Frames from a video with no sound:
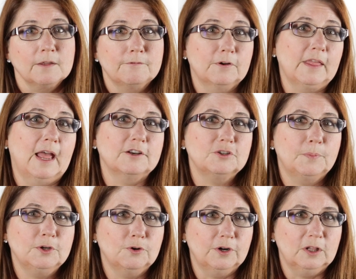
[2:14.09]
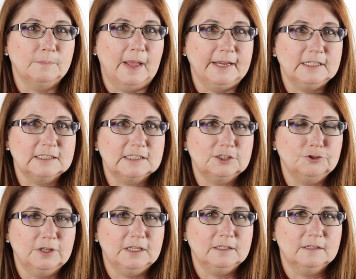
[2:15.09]
For the entrepreneurial-minded
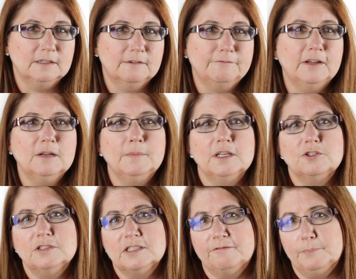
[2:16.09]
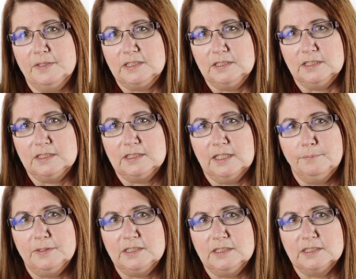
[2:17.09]
student, fundamentals of business and
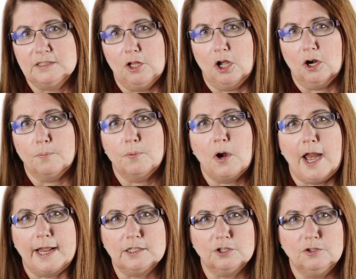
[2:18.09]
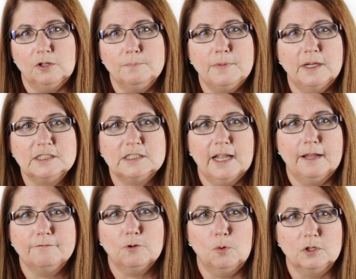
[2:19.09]
business law are practical
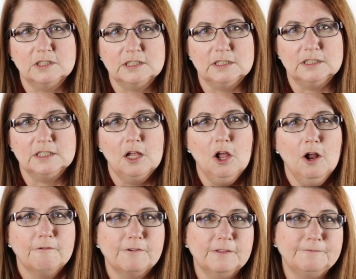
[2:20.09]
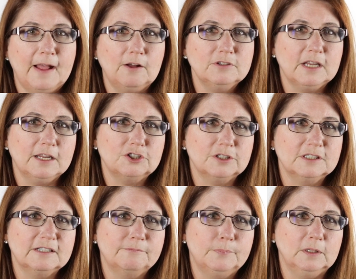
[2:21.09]
must-have courses for the
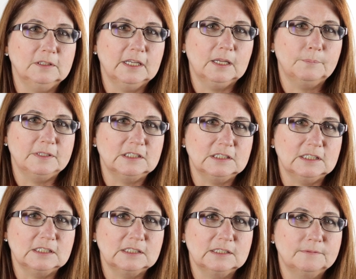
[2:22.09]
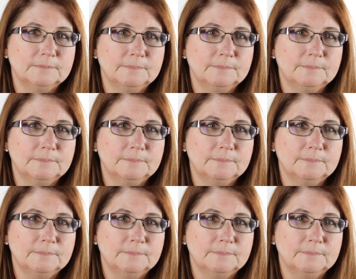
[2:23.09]
foundations of building a business.